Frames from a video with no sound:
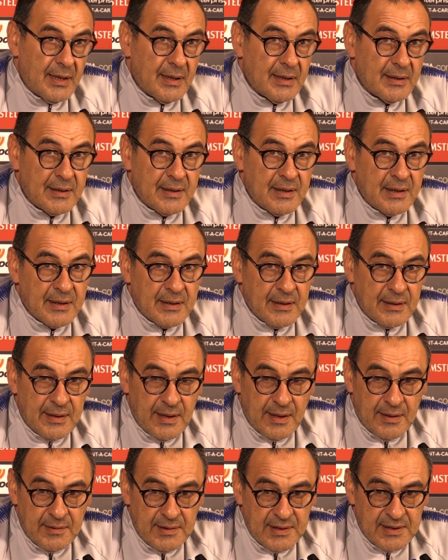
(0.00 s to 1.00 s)
I think
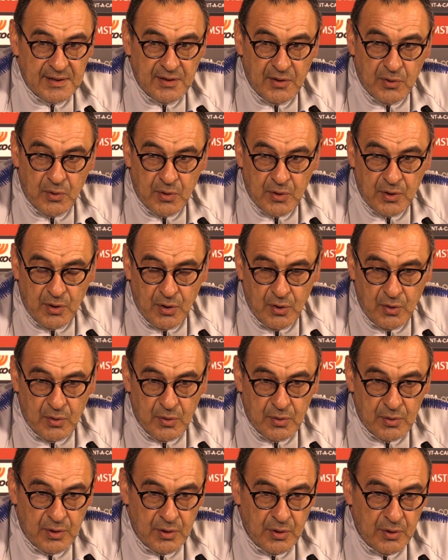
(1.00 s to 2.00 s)
there is no,
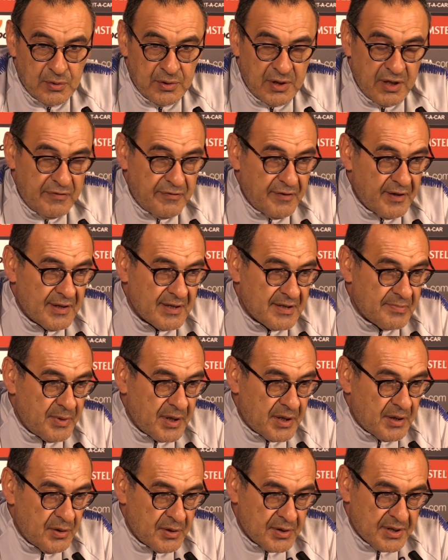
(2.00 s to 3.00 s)
no, no difference
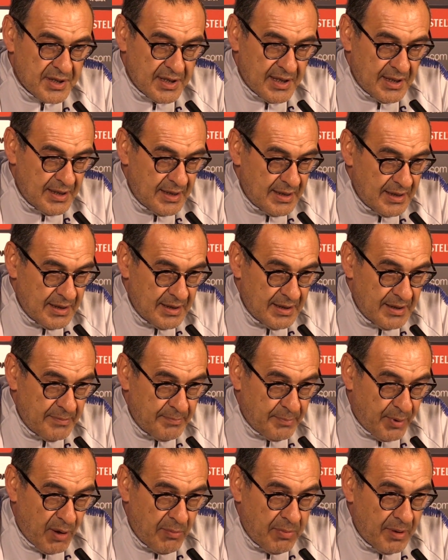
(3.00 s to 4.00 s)
because uh, uh,
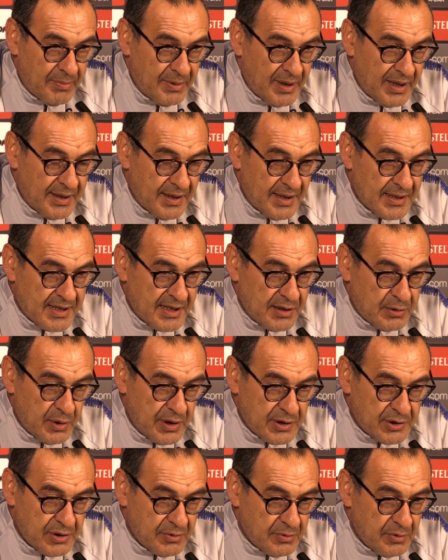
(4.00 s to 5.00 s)
probably the
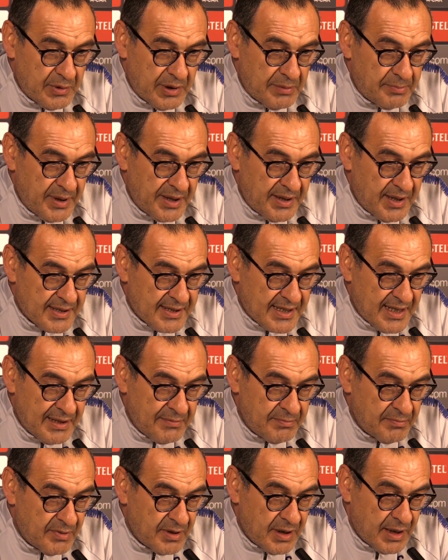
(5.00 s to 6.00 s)
situation will be the
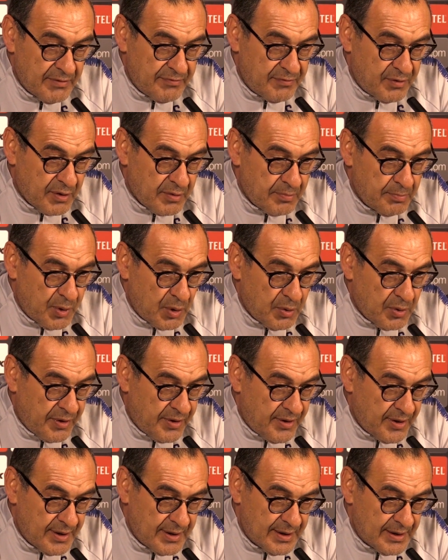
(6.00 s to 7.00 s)
same uh, for
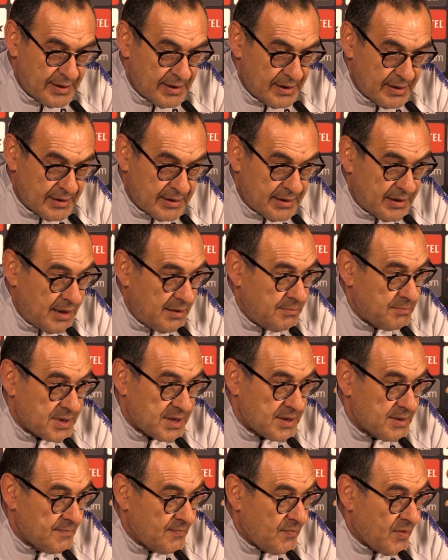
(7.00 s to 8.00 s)
both uh,
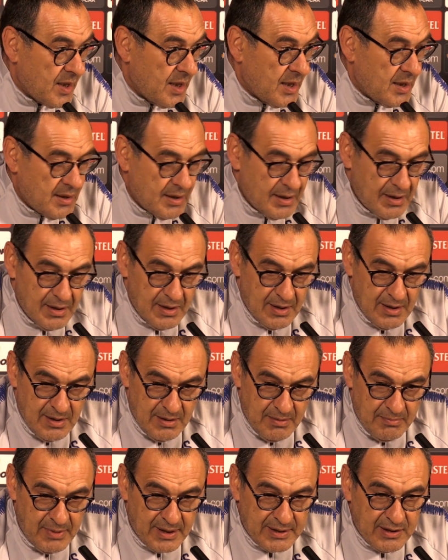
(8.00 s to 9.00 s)
teams.
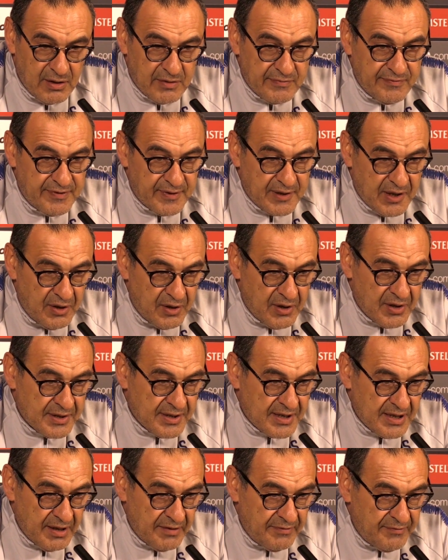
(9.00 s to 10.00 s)
But of
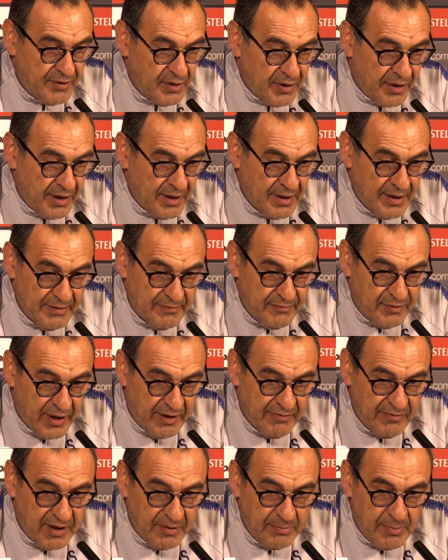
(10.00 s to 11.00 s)
course, uh, for uh, for
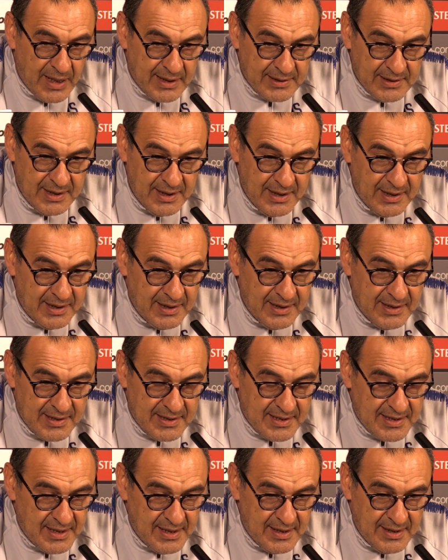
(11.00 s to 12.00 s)
everybody
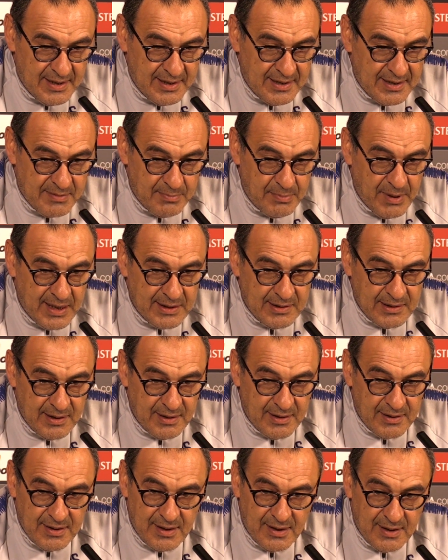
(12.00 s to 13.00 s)
is uh, is
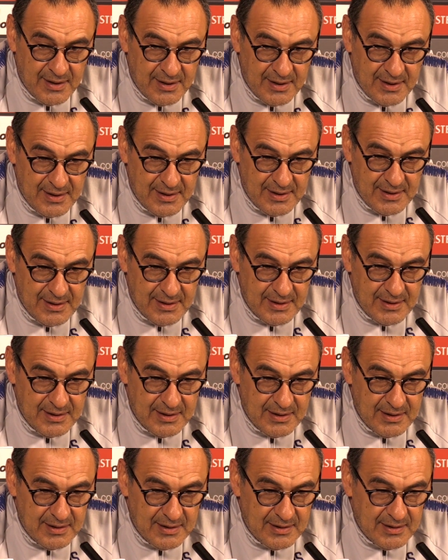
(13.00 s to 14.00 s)
better
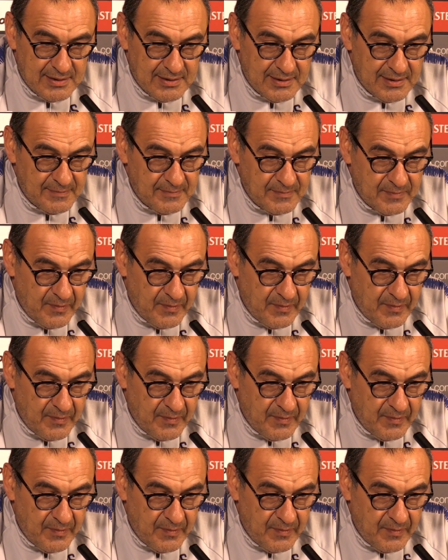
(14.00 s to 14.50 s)
uh,